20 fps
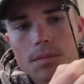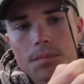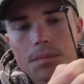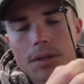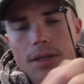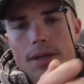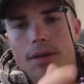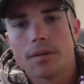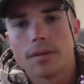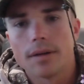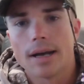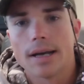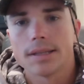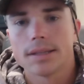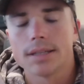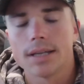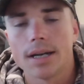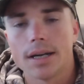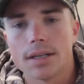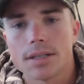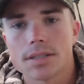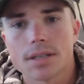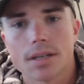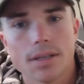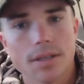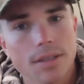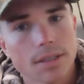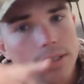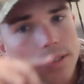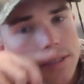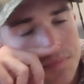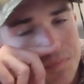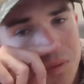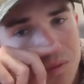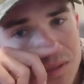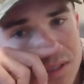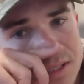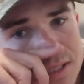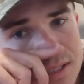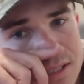bleeder right there, so you can just
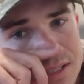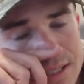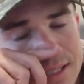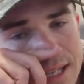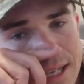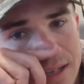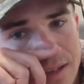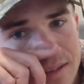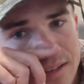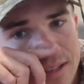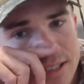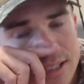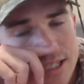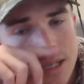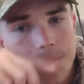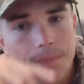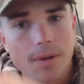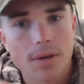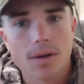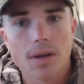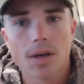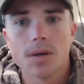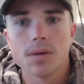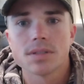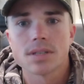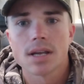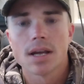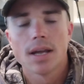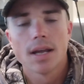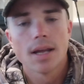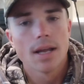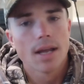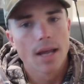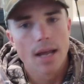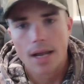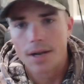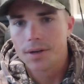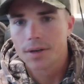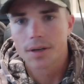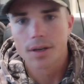stick it on the tip of your nose,
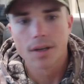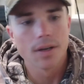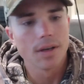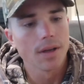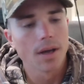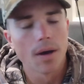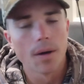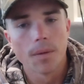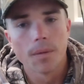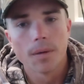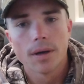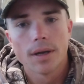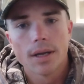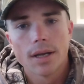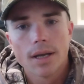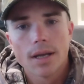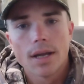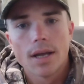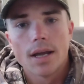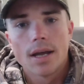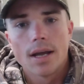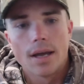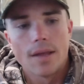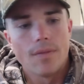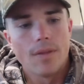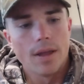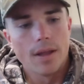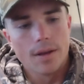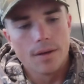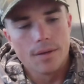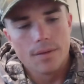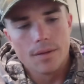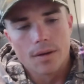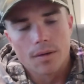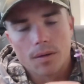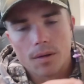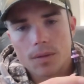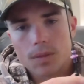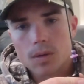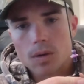and you're good to go. And then they're
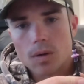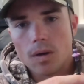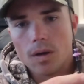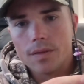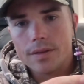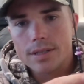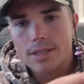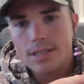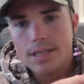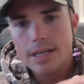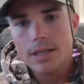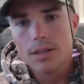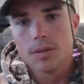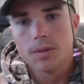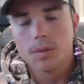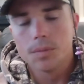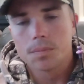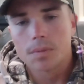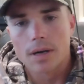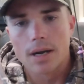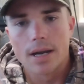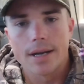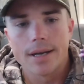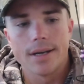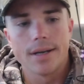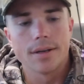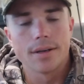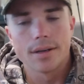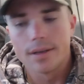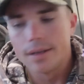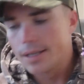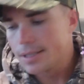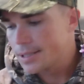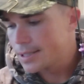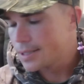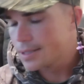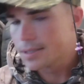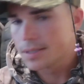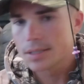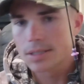going to throw on this D-loop right here, and this
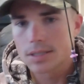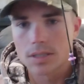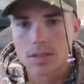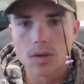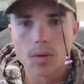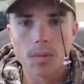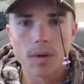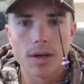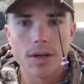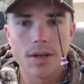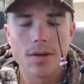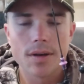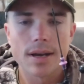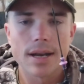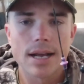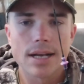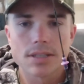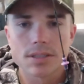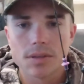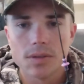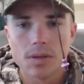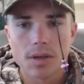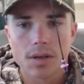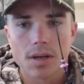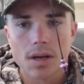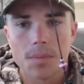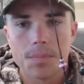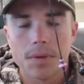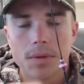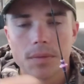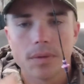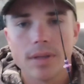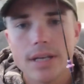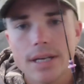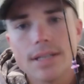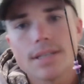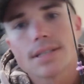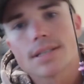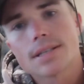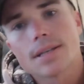is to where you can actually hook up your
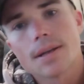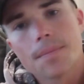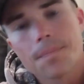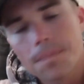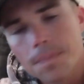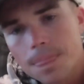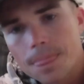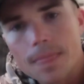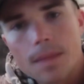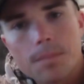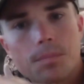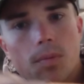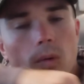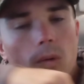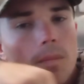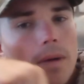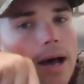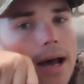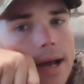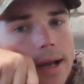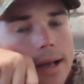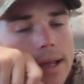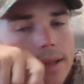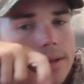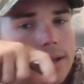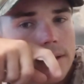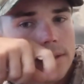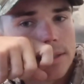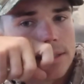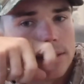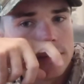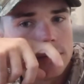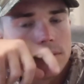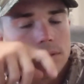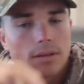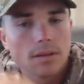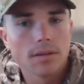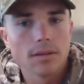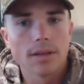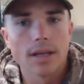release, pull back, and then
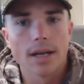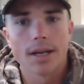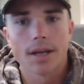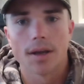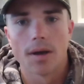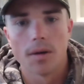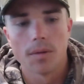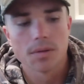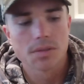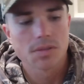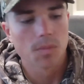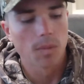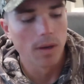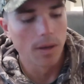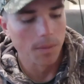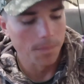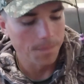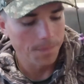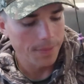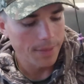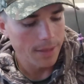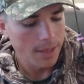let it go as well.